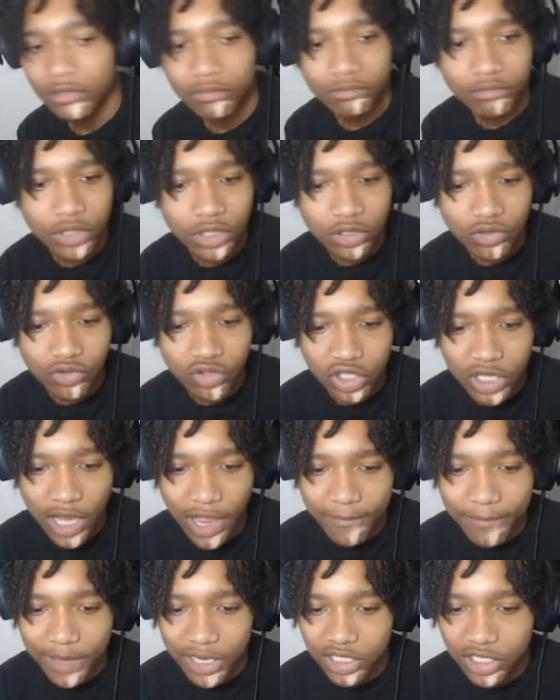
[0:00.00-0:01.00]
But you
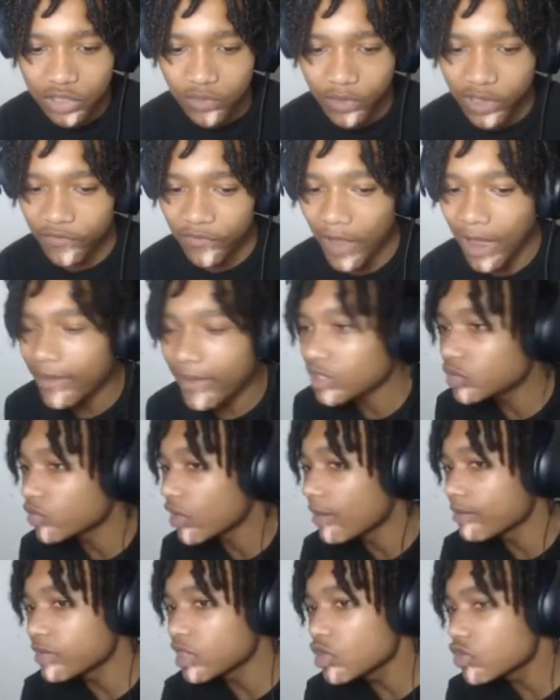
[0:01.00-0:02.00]
shot base 25. That's
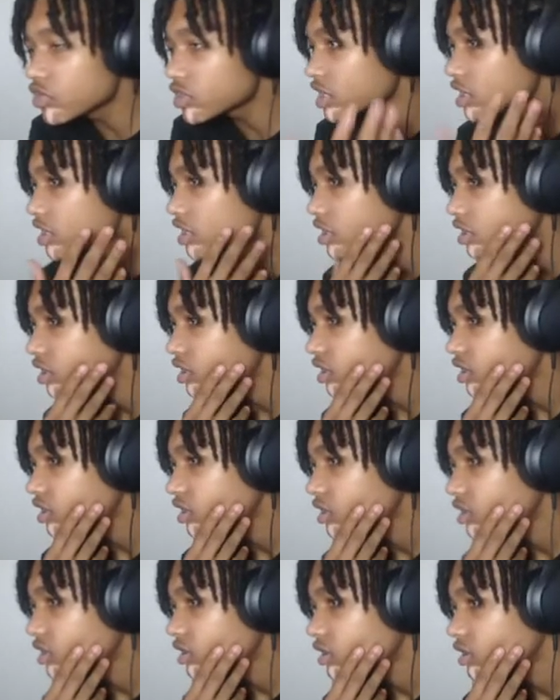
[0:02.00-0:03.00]
what I'm using.
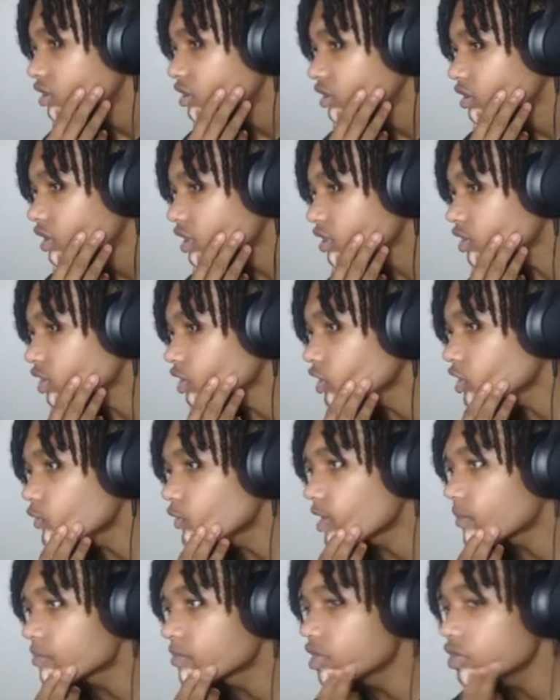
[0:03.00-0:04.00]
That's literally
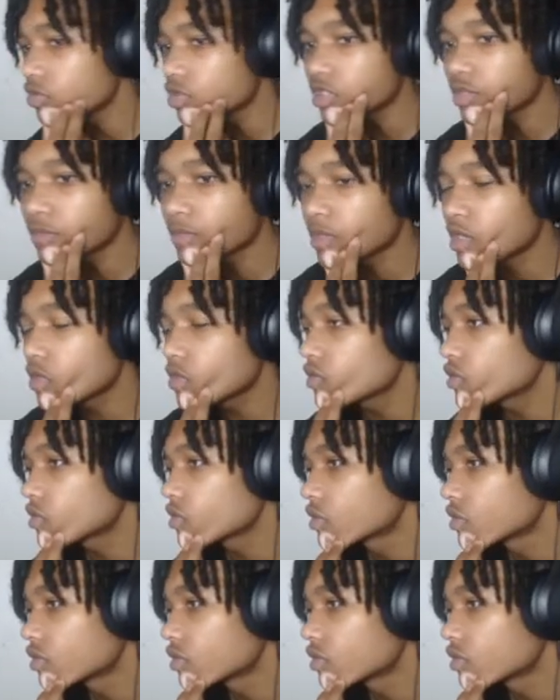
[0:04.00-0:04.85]
what I'm using, bro.